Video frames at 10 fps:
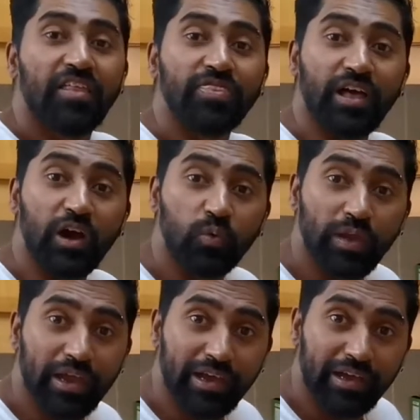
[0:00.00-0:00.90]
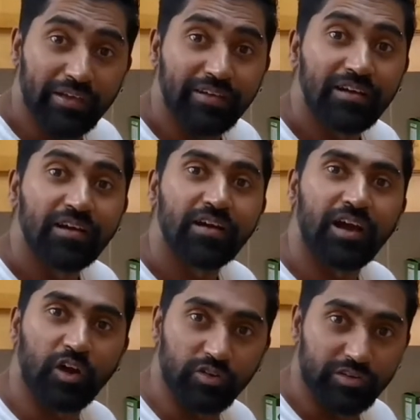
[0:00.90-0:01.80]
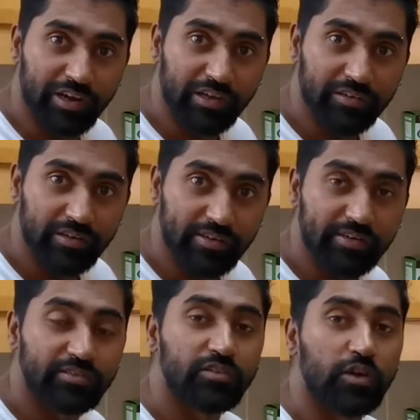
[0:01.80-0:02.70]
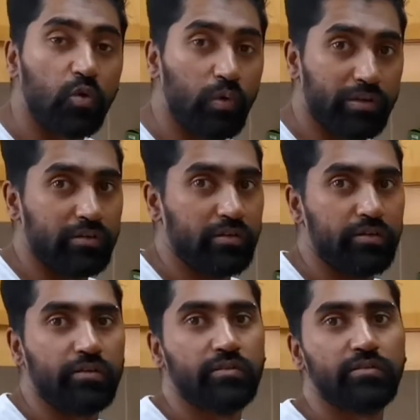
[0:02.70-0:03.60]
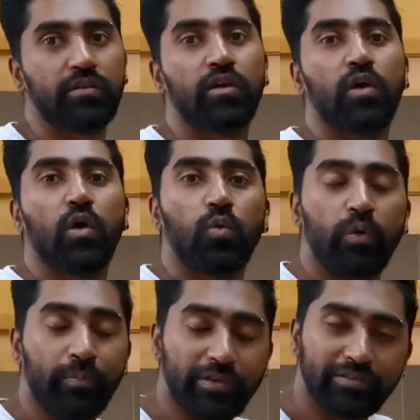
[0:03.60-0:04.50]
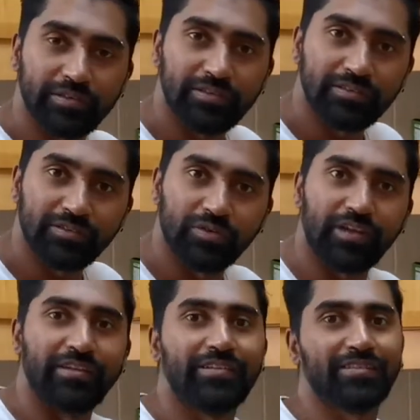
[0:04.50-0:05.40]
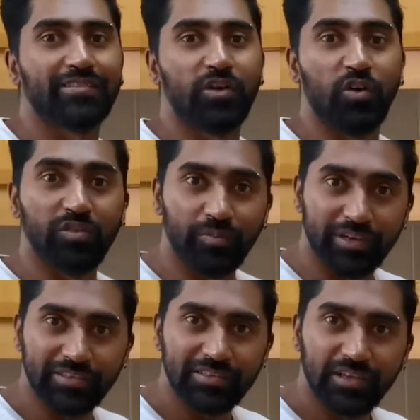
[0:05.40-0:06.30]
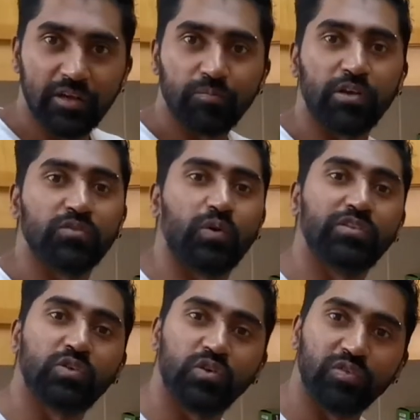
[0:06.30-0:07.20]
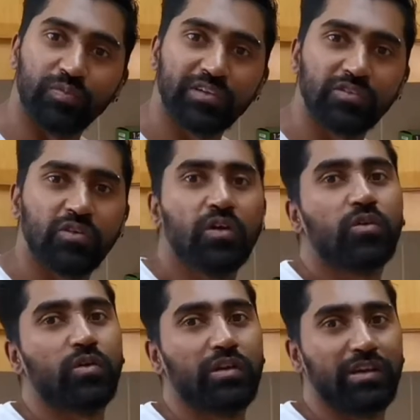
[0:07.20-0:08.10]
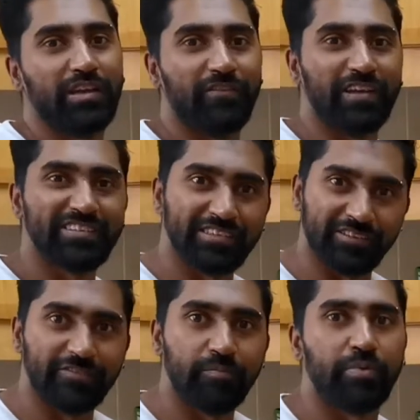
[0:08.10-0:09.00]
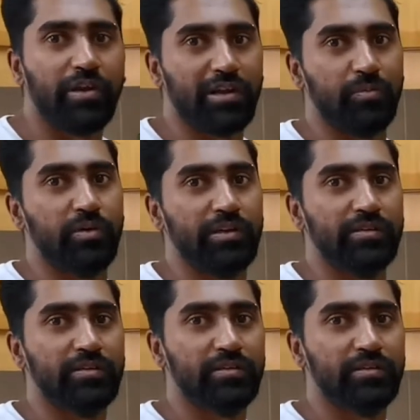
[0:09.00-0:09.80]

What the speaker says: Now we add our dry ingredients to our wet ingredients. We mix it so that it doesn't overmix, because once you overmix, you're going to get a very stiff banana bread.